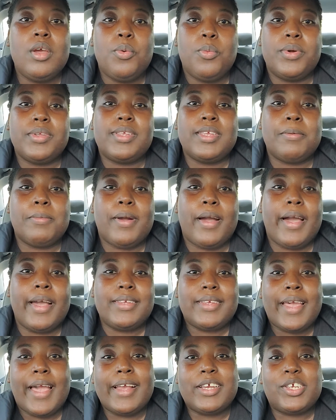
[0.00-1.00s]
What's up,
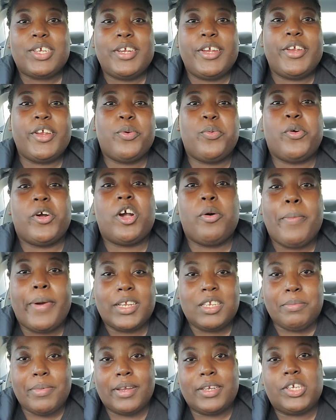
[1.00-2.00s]
guys? Ashley here. Welcome
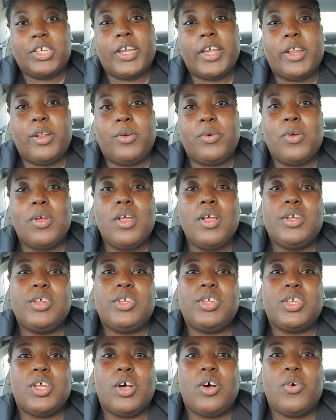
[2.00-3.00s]
back to my channel.
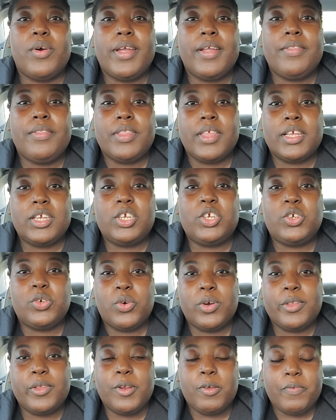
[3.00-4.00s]
So in this
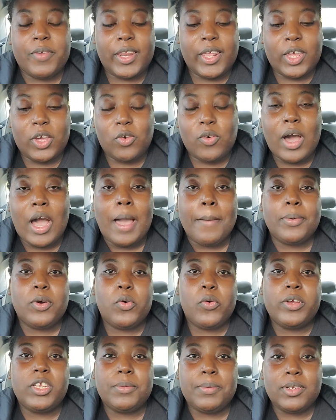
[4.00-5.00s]
short little video, I'm
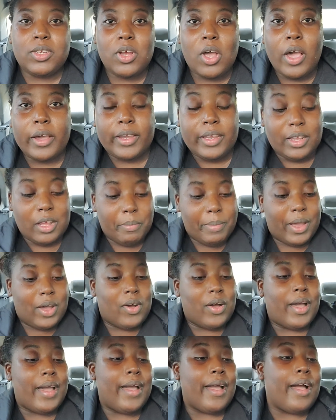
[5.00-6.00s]
going to be talking
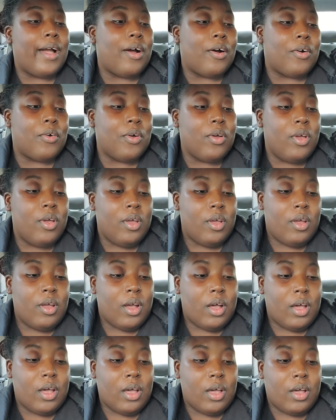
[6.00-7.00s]
about how
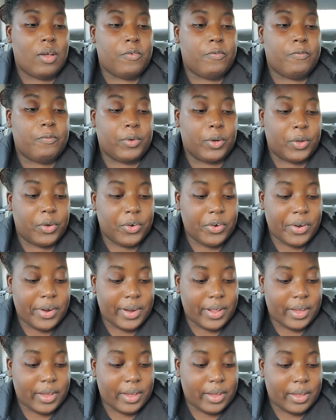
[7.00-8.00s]

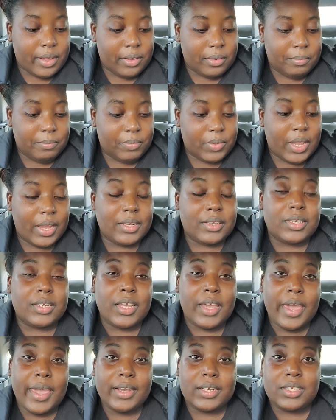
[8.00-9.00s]
Florida and
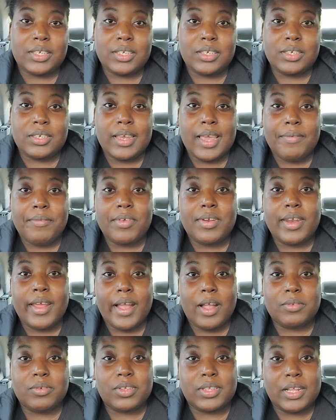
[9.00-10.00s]
Texas have
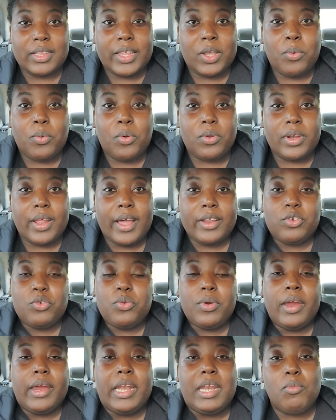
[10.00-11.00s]
announced that they will not do
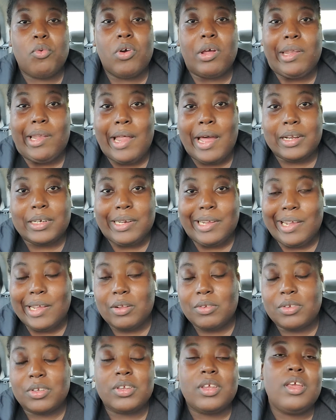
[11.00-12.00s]
any more
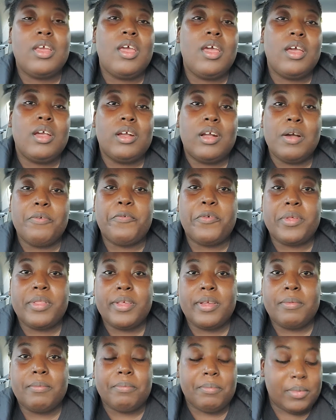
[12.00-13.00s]
lockdowns. Good for
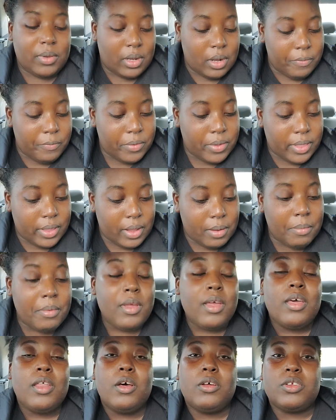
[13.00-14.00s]
them.
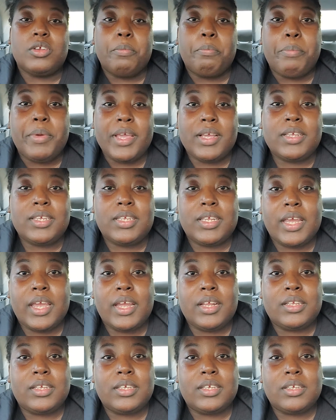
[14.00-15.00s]
Those are big
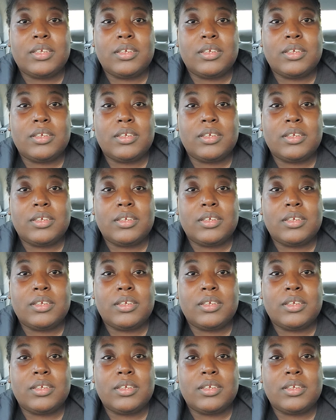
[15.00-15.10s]
states.